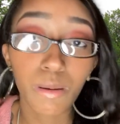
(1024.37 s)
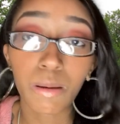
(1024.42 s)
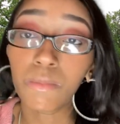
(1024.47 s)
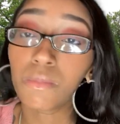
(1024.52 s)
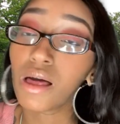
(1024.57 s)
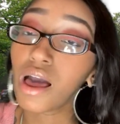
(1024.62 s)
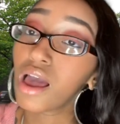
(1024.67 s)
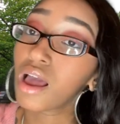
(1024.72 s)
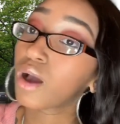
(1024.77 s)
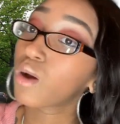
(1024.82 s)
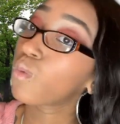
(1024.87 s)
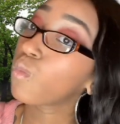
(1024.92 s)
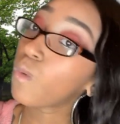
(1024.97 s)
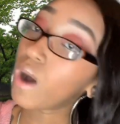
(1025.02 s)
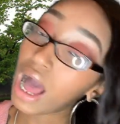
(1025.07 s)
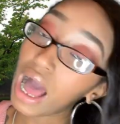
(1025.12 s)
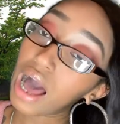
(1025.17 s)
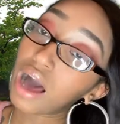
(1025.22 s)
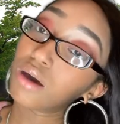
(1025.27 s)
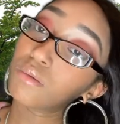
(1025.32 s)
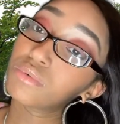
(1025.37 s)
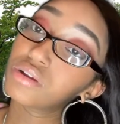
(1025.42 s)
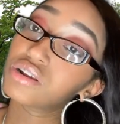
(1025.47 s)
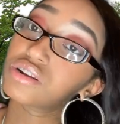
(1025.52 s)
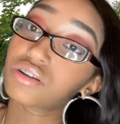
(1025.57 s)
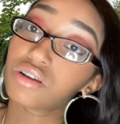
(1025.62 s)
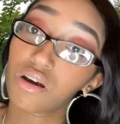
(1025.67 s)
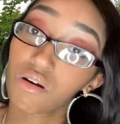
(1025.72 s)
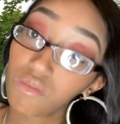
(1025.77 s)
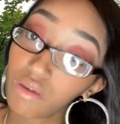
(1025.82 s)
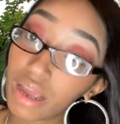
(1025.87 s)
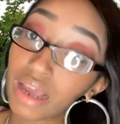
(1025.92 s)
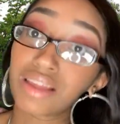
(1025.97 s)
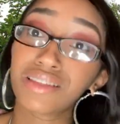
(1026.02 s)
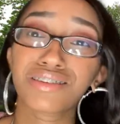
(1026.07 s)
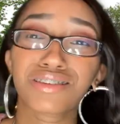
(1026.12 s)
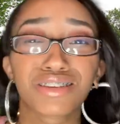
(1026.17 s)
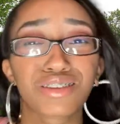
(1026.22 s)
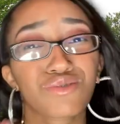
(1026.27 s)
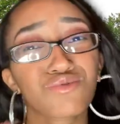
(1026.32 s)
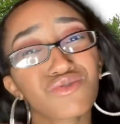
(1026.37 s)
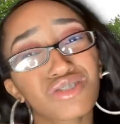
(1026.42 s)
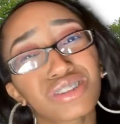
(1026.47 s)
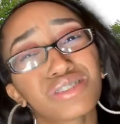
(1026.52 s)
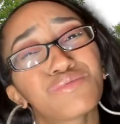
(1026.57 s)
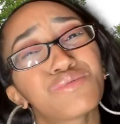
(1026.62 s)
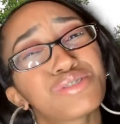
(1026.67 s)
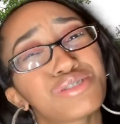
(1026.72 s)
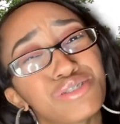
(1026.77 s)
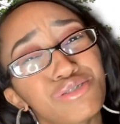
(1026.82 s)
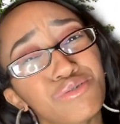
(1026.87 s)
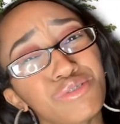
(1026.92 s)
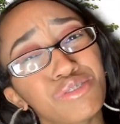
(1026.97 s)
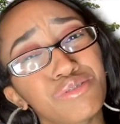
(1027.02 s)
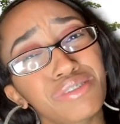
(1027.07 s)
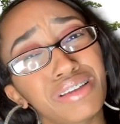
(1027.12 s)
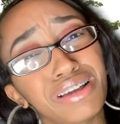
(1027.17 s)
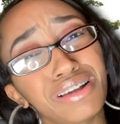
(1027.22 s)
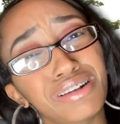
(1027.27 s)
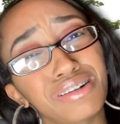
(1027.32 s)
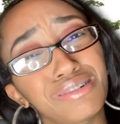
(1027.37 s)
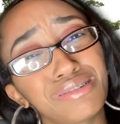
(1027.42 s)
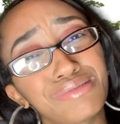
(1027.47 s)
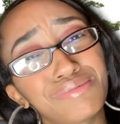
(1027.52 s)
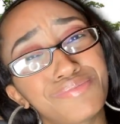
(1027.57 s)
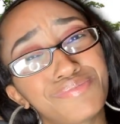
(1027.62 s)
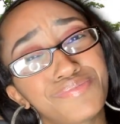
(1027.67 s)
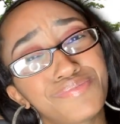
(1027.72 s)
I'm like, wow, bitch. Okay, this is really what you do now.